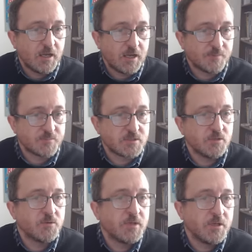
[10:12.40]

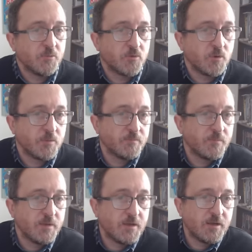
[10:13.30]
Absolutely no problem.
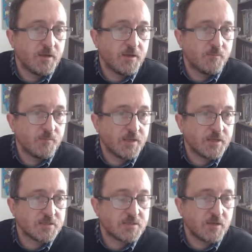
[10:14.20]

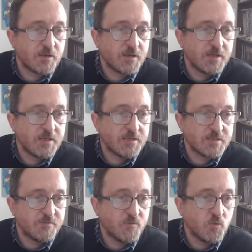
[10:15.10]
That's I can
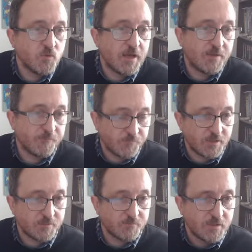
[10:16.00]
easily afford
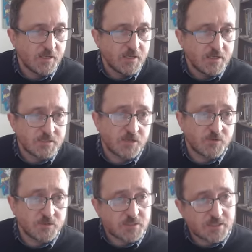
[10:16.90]
that. So
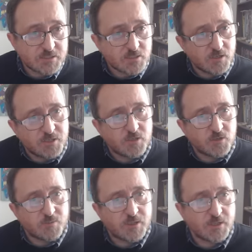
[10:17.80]
that's the kind of thing you've got
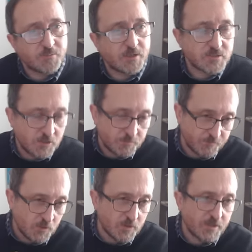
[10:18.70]
to be thinking about. So,
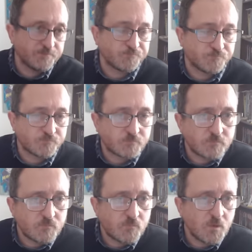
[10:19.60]
okay,
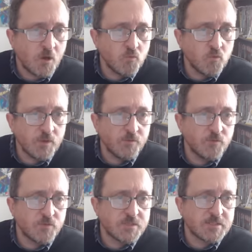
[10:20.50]
I'll run
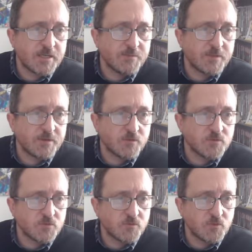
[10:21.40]
through this team and then I'll
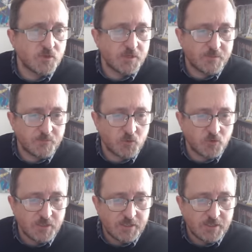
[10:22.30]
sort of look in a bit more